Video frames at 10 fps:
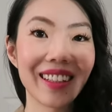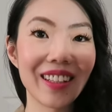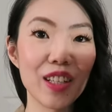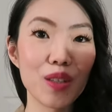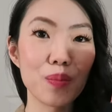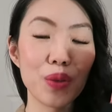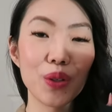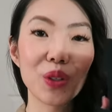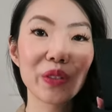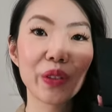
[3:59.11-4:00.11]
these
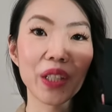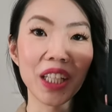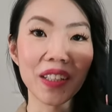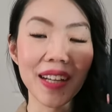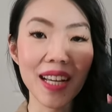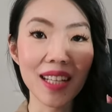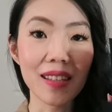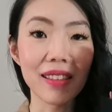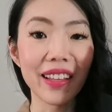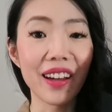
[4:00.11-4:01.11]
beautiful
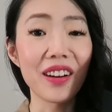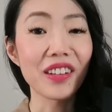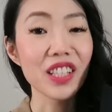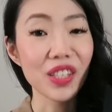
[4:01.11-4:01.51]
earrings. They are